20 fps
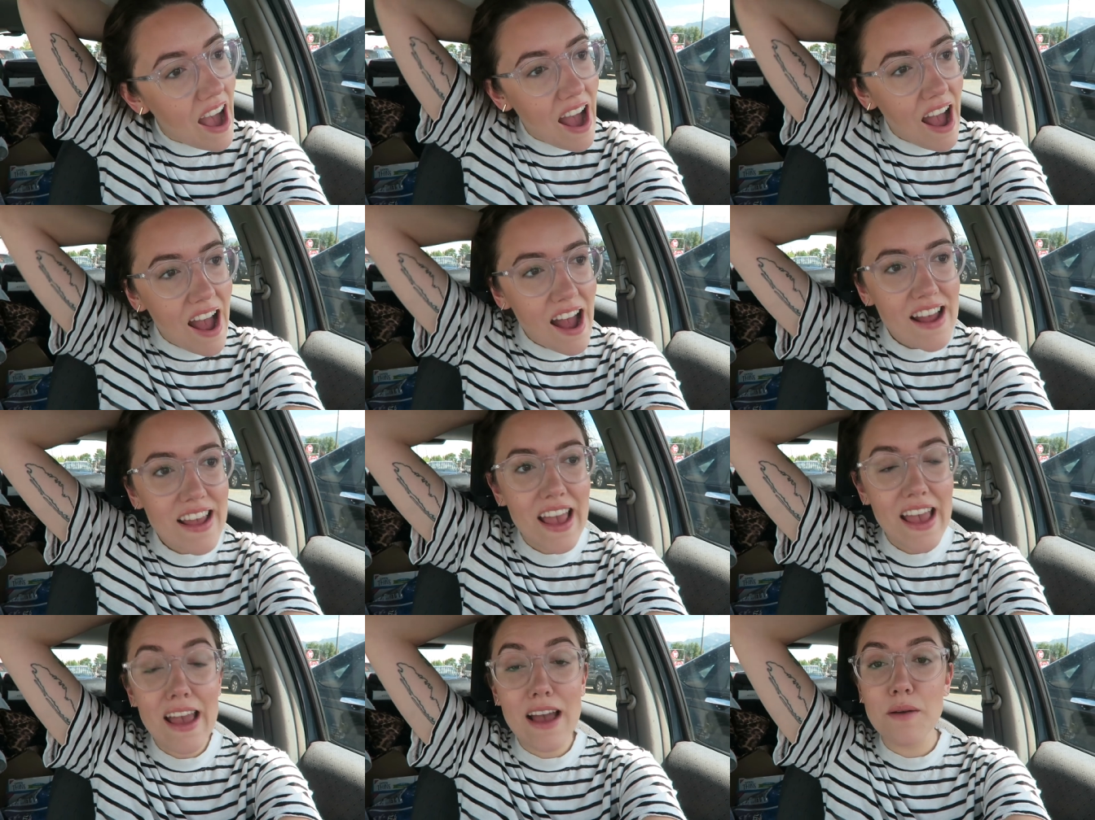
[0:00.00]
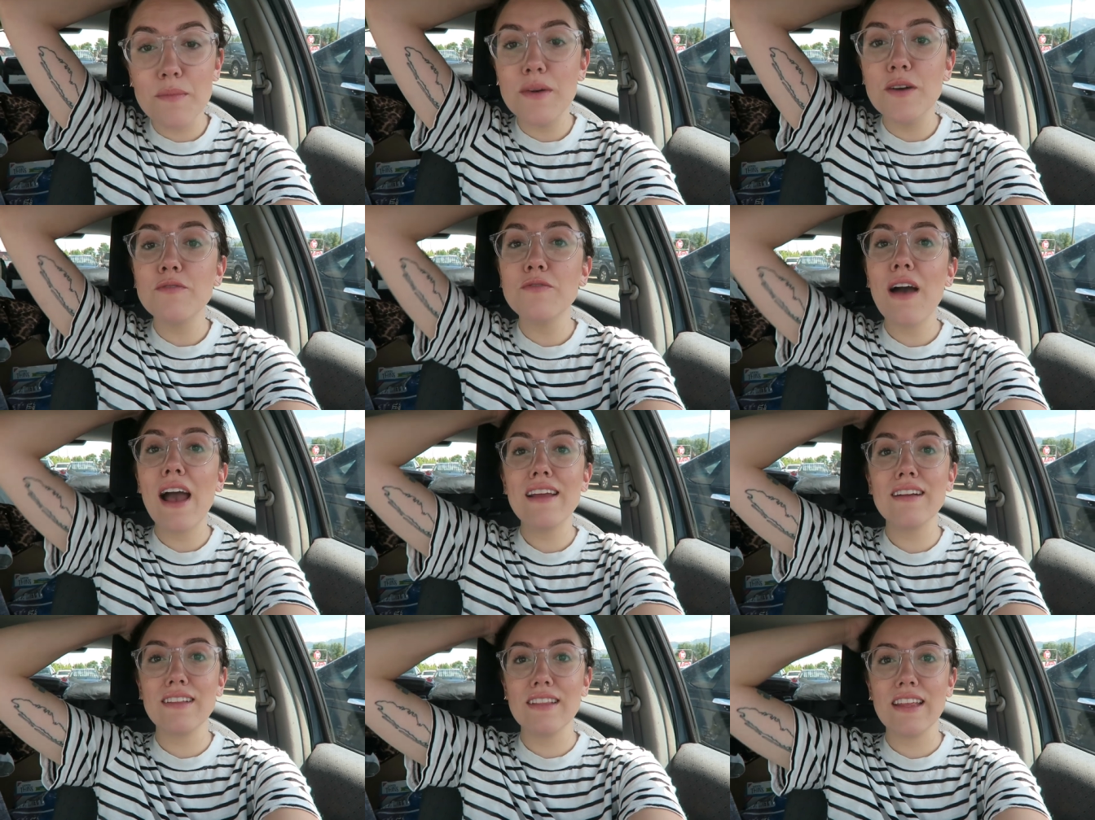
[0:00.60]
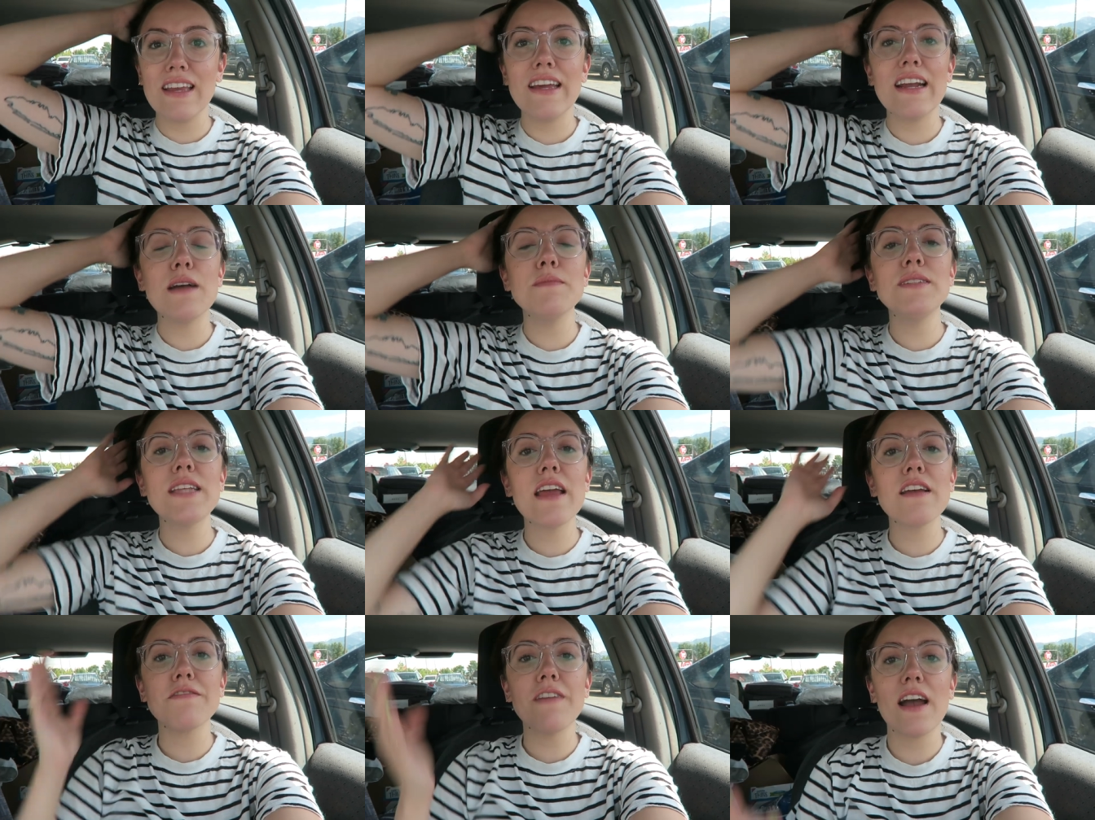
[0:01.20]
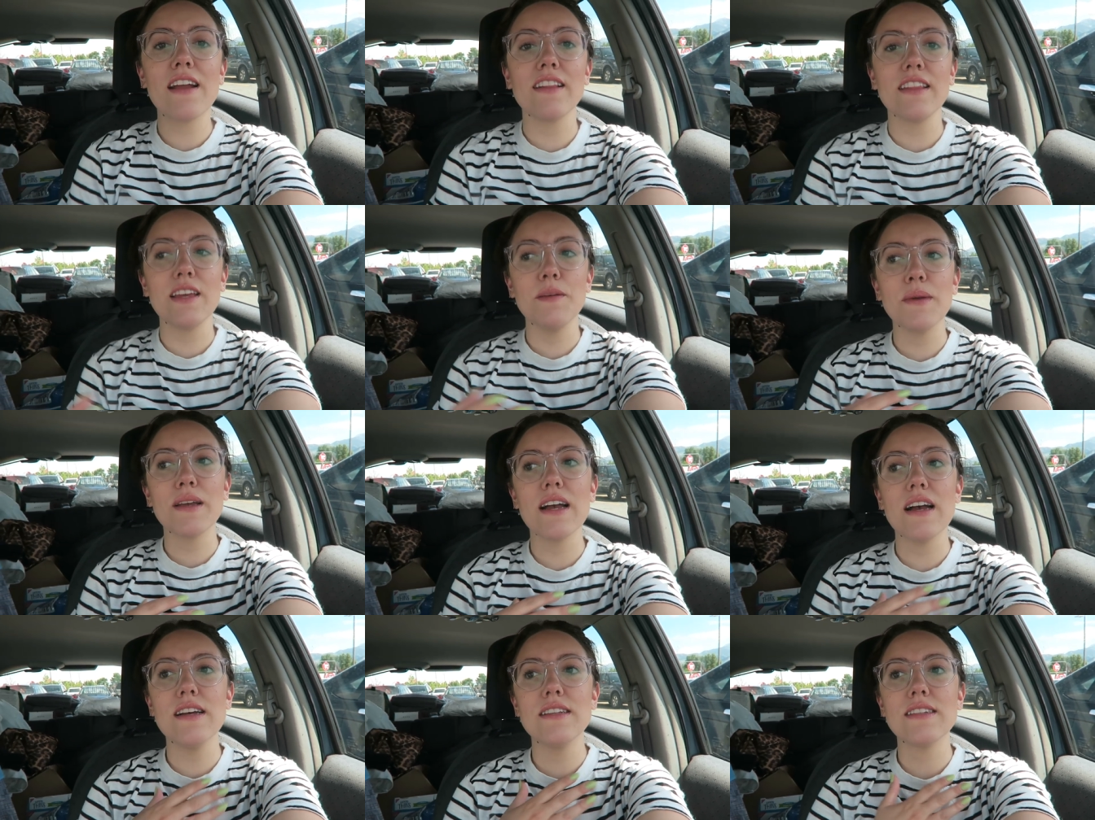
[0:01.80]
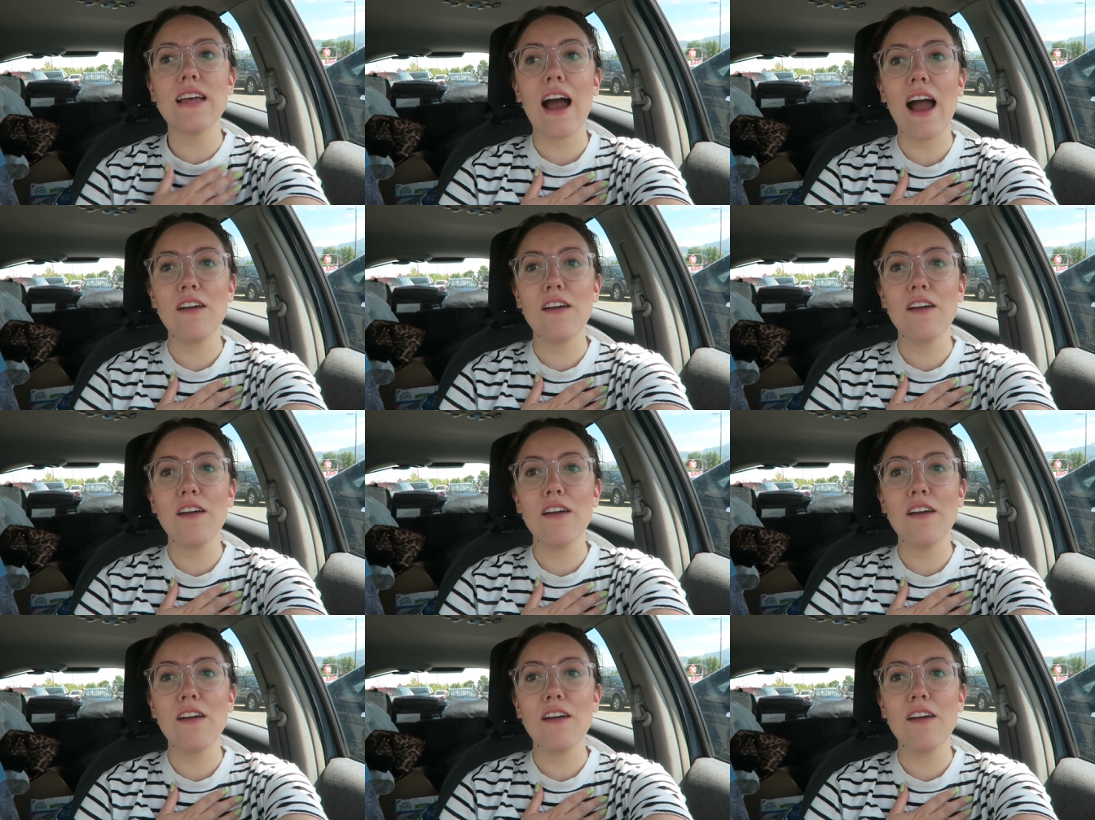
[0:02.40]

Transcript: I am finally, and I'm saying finally because